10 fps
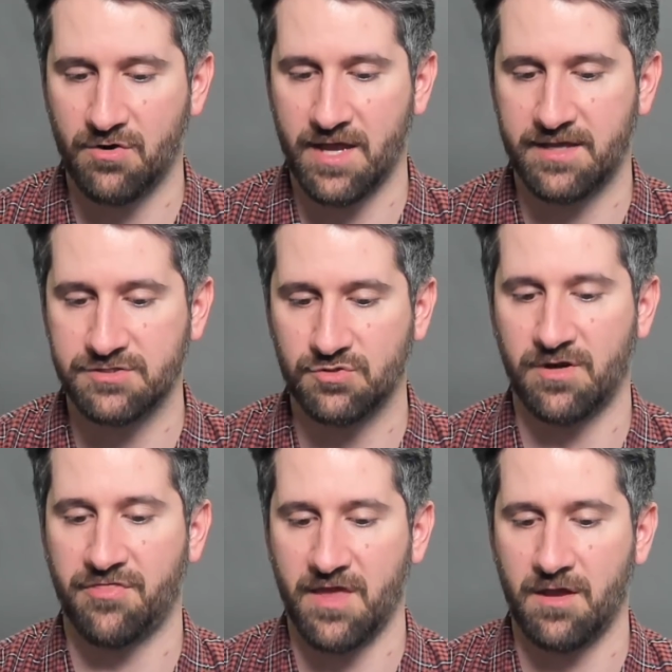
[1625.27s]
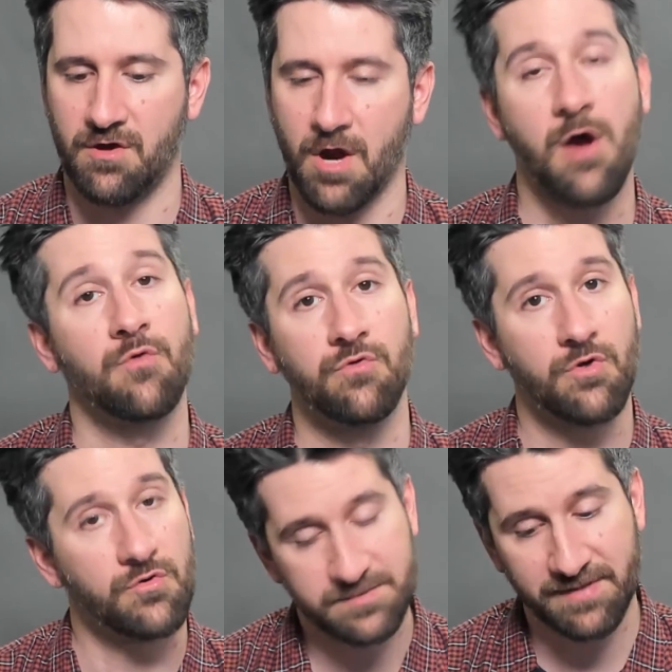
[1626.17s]
and Dorotheo
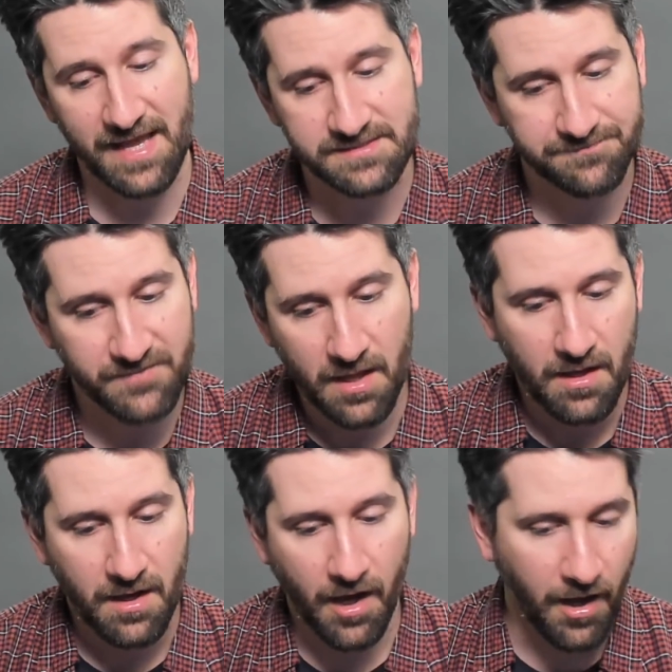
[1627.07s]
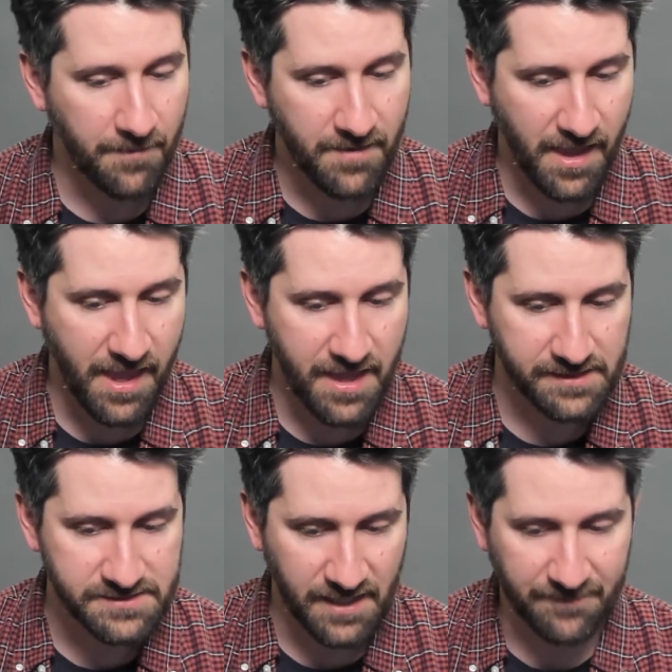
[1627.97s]
Rosenblatt. Um,
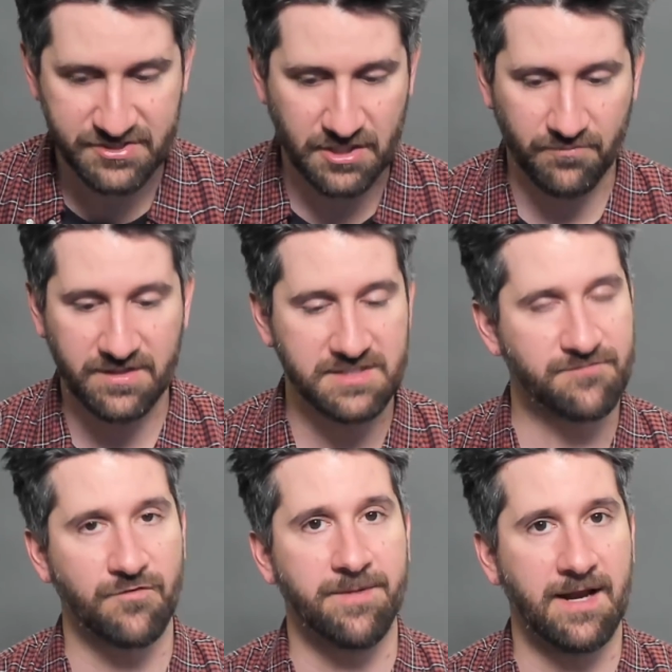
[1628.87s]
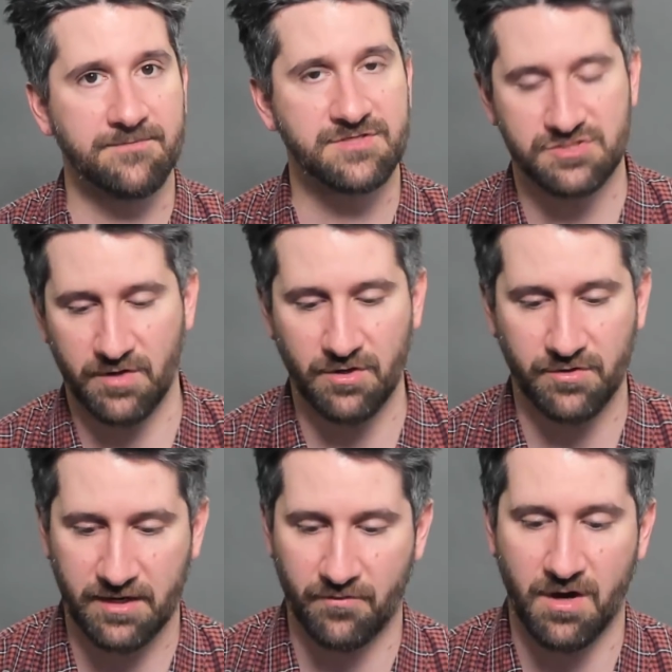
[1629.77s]
and I'm just going to read this verbatim just so I don't
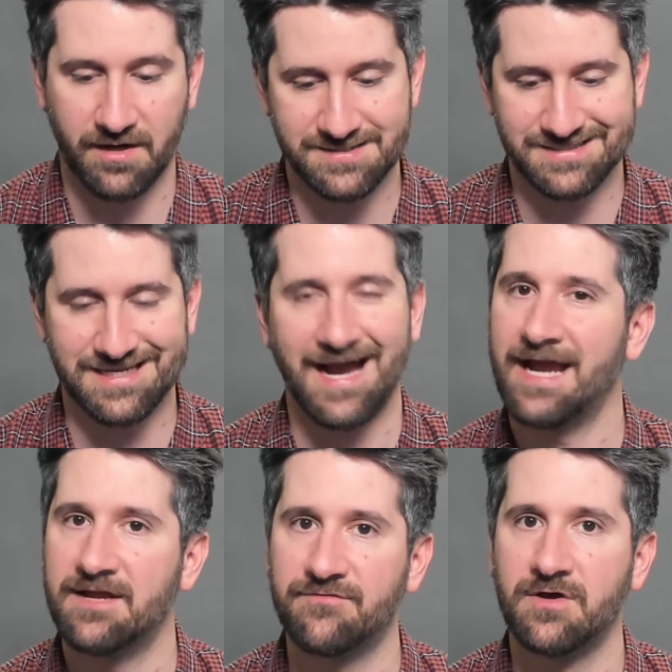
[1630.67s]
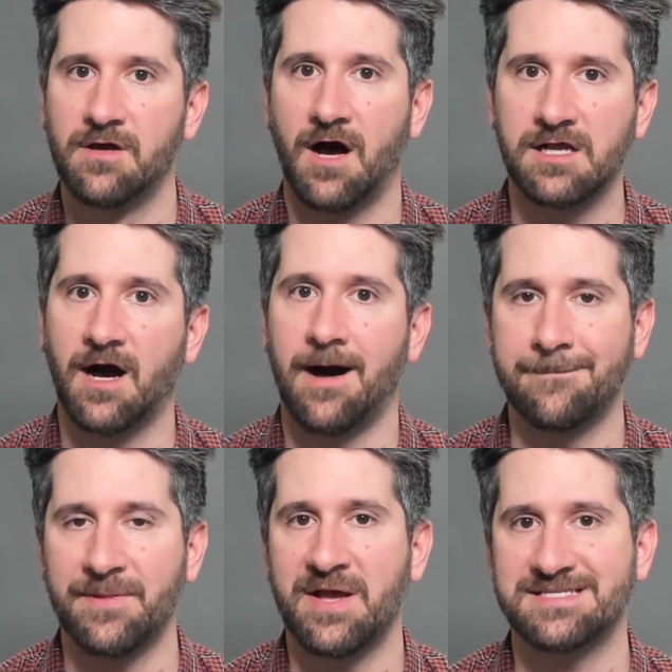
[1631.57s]
get it wrong because it's kind of a
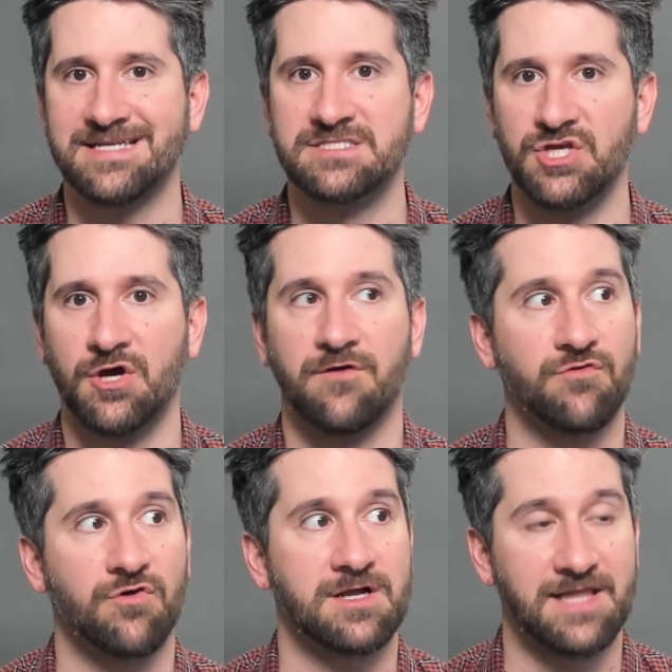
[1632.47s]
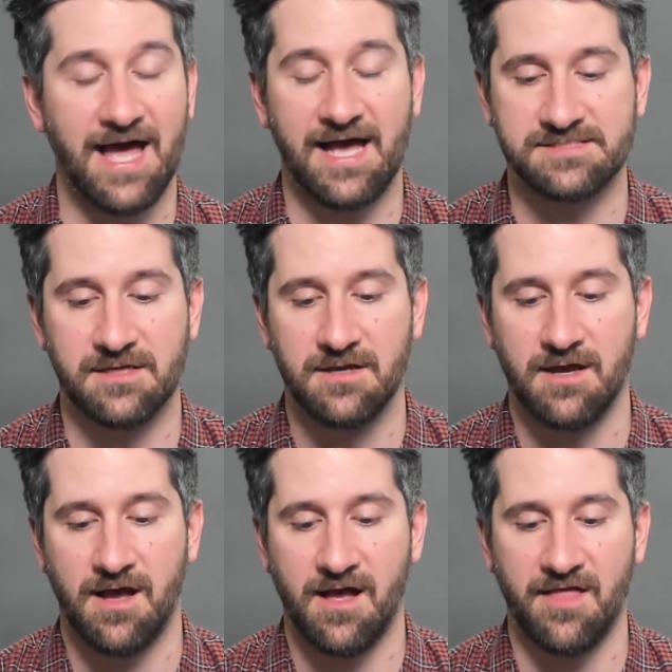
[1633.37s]
complex idea for a class
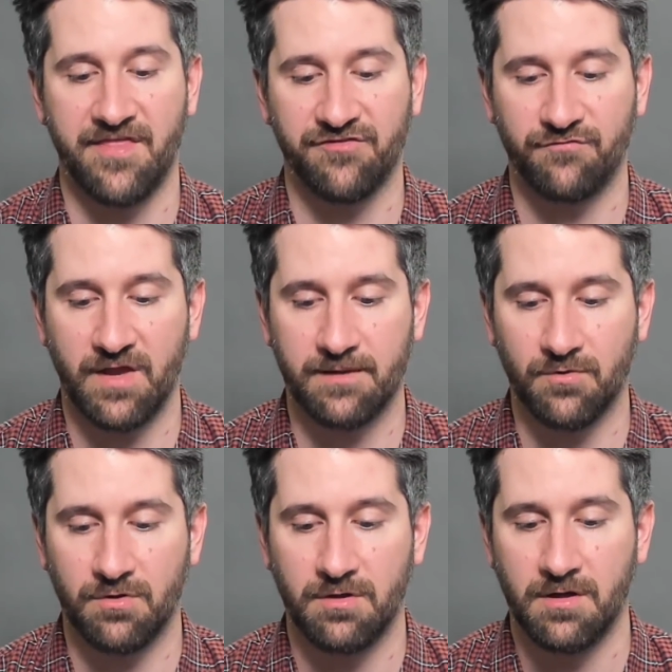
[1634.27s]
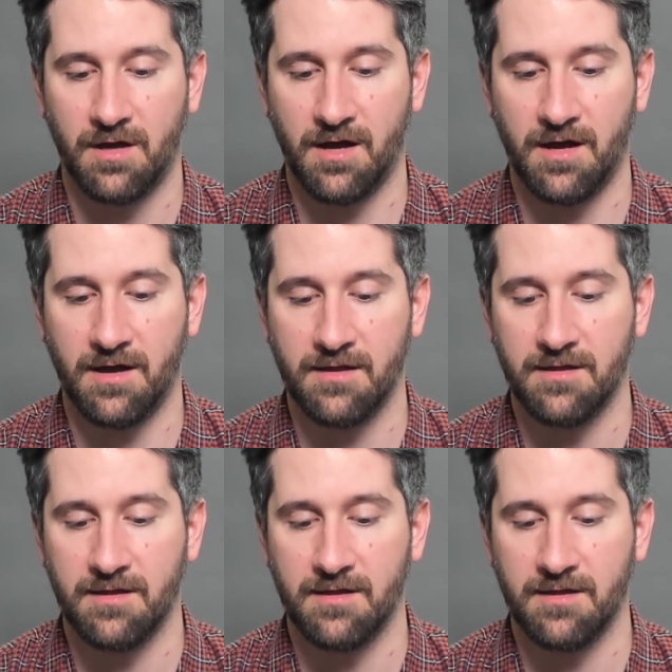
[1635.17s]
uh, that's available. Uh,